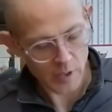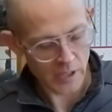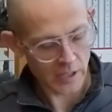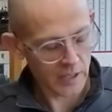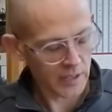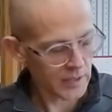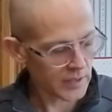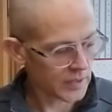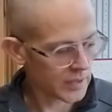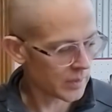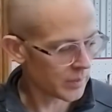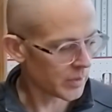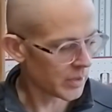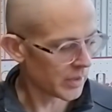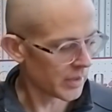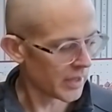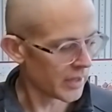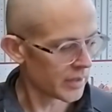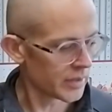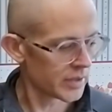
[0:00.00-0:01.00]
I get to some of the
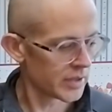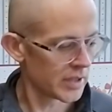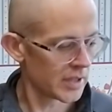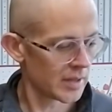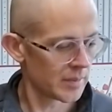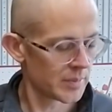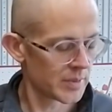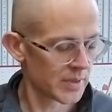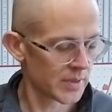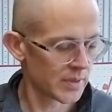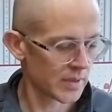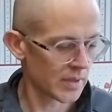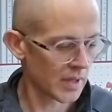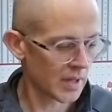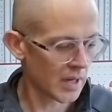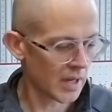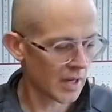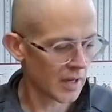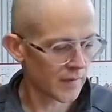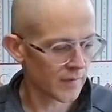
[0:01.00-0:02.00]
later steeps and
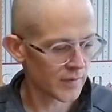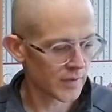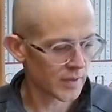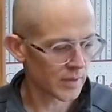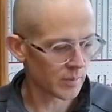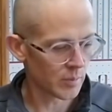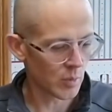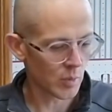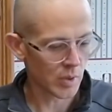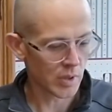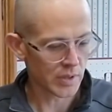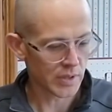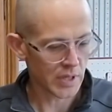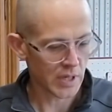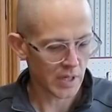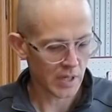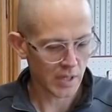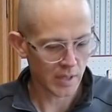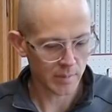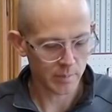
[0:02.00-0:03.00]
I have some more
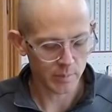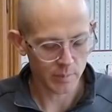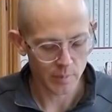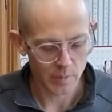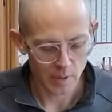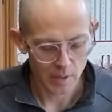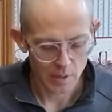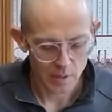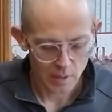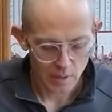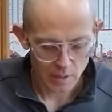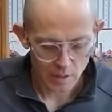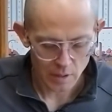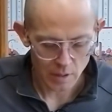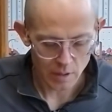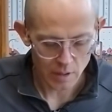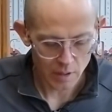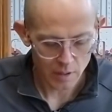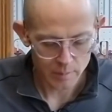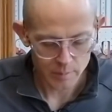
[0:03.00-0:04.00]
time
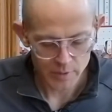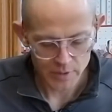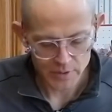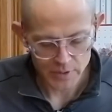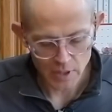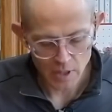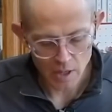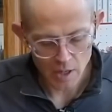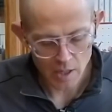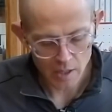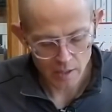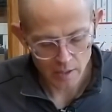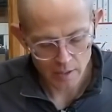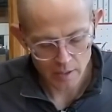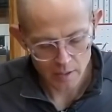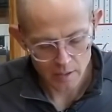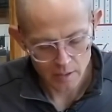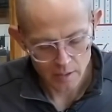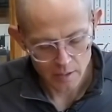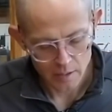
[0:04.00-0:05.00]
to talk,
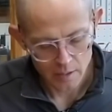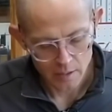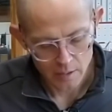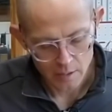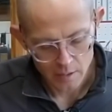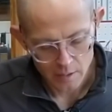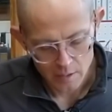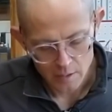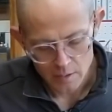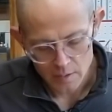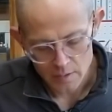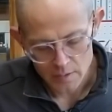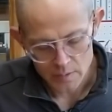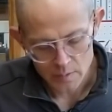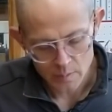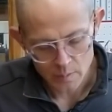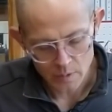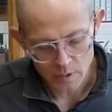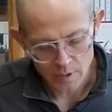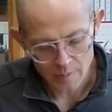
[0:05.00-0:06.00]

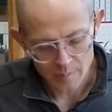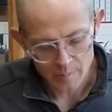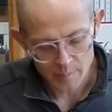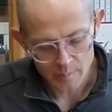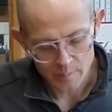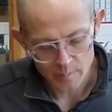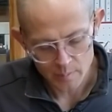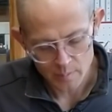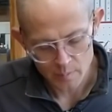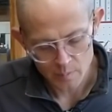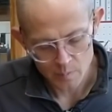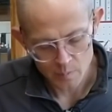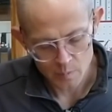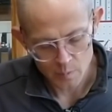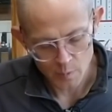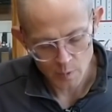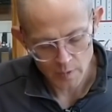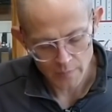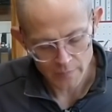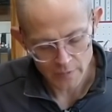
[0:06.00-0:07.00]
where I
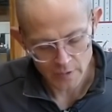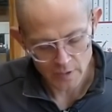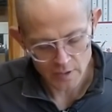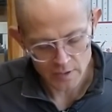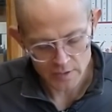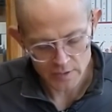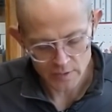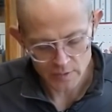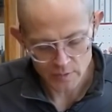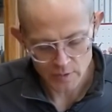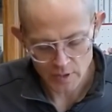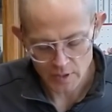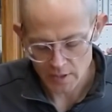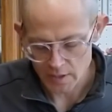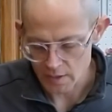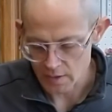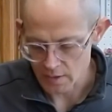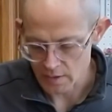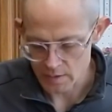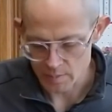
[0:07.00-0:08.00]
won't have to
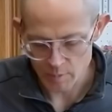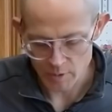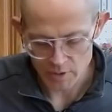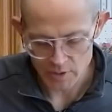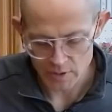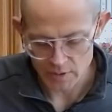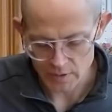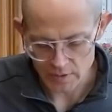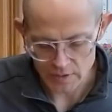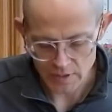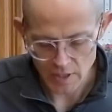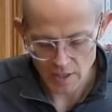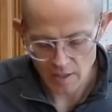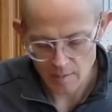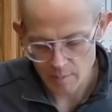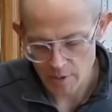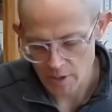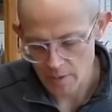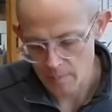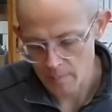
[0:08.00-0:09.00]
concentrate as much on the
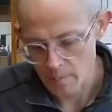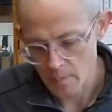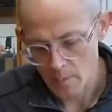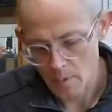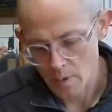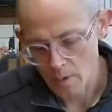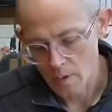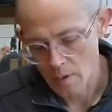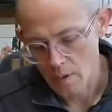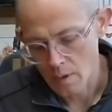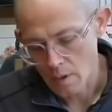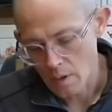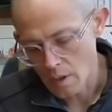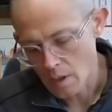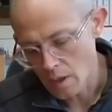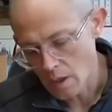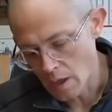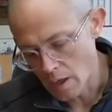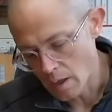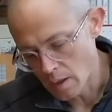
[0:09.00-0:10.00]
timing,
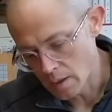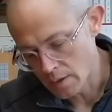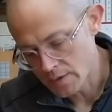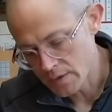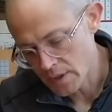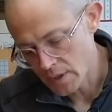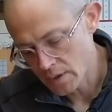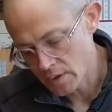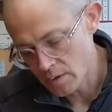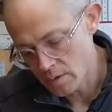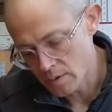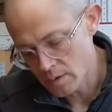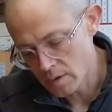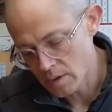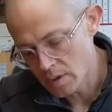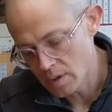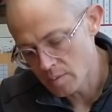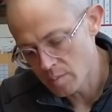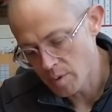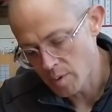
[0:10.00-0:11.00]
I'll tell you a
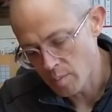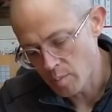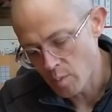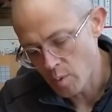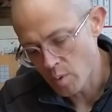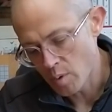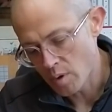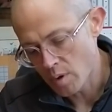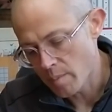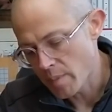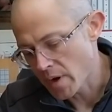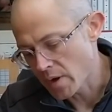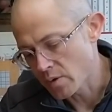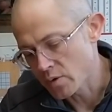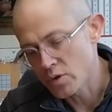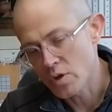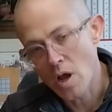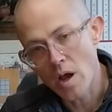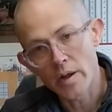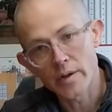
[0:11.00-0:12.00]
little bit more about
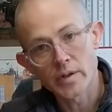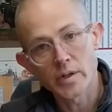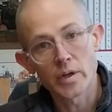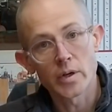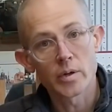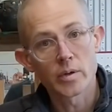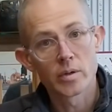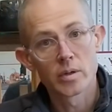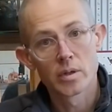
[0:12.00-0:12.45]
Cha Tou.